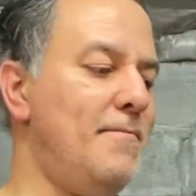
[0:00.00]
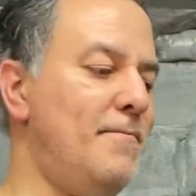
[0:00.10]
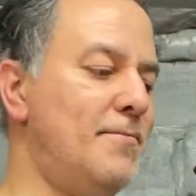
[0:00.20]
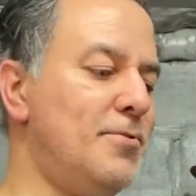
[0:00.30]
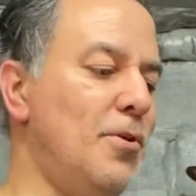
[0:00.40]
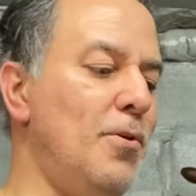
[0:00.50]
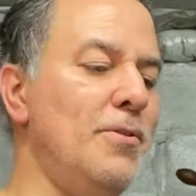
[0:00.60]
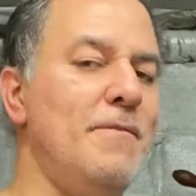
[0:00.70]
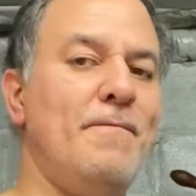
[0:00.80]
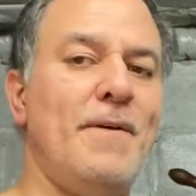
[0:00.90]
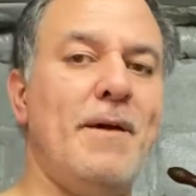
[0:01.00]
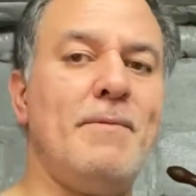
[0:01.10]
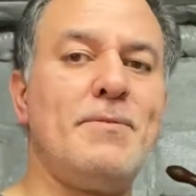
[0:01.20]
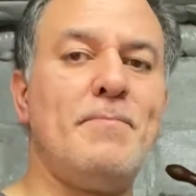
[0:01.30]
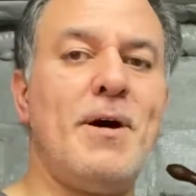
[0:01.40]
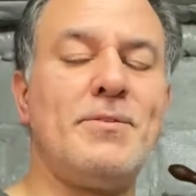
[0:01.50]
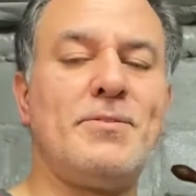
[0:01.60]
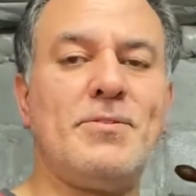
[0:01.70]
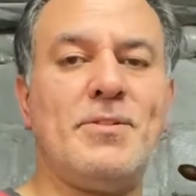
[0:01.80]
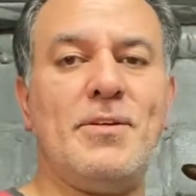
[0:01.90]
Sold in Famous
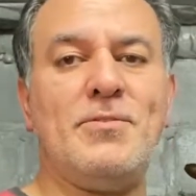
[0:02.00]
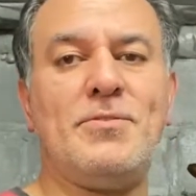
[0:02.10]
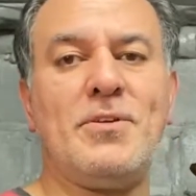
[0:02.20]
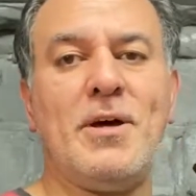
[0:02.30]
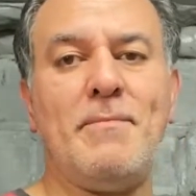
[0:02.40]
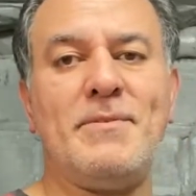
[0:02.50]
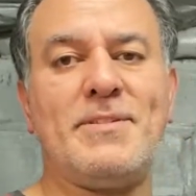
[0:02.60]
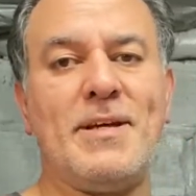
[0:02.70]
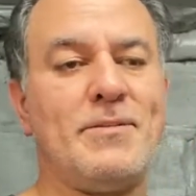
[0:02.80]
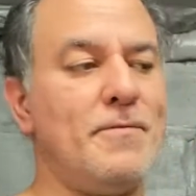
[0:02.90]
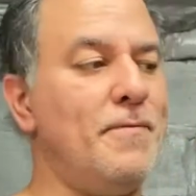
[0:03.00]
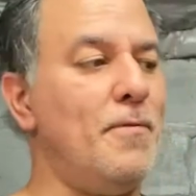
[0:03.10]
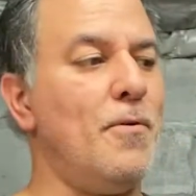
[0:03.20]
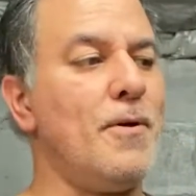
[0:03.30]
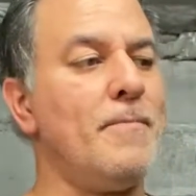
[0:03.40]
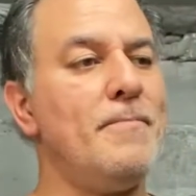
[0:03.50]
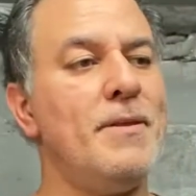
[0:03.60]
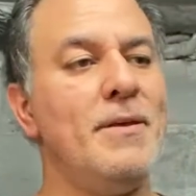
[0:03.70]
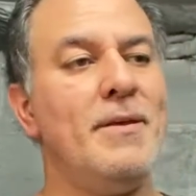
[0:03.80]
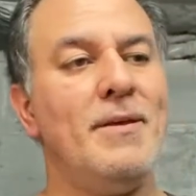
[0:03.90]
Monsters. They used to come in sets of 4.
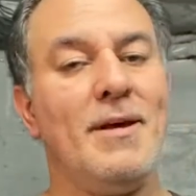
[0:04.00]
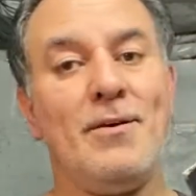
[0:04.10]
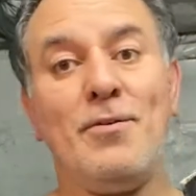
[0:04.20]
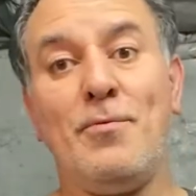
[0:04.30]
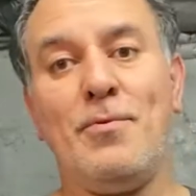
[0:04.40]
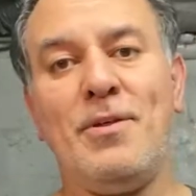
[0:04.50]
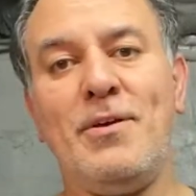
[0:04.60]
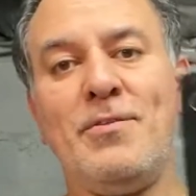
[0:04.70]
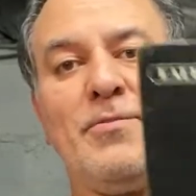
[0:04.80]
I don't know what the other 2